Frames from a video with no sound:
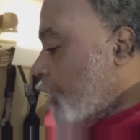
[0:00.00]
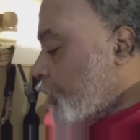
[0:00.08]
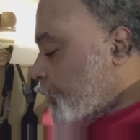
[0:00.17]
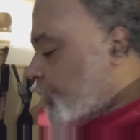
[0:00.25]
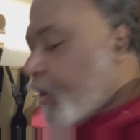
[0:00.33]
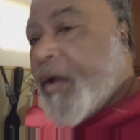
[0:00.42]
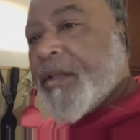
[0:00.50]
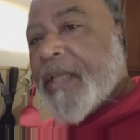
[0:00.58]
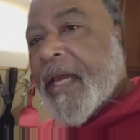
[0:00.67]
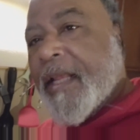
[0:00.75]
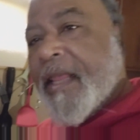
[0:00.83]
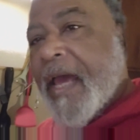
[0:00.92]
gonna
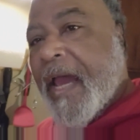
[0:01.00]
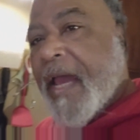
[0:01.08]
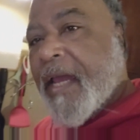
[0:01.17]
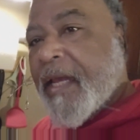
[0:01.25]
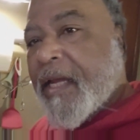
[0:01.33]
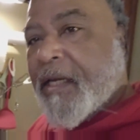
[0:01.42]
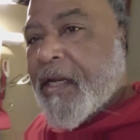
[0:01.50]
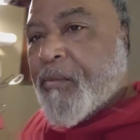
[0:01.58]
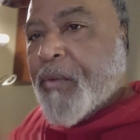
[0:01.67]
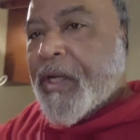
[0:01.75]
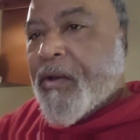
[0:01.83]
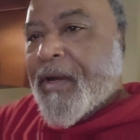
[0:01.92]
saute that, and
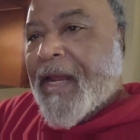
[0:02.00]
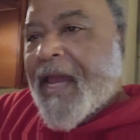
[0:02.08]
then we're gonna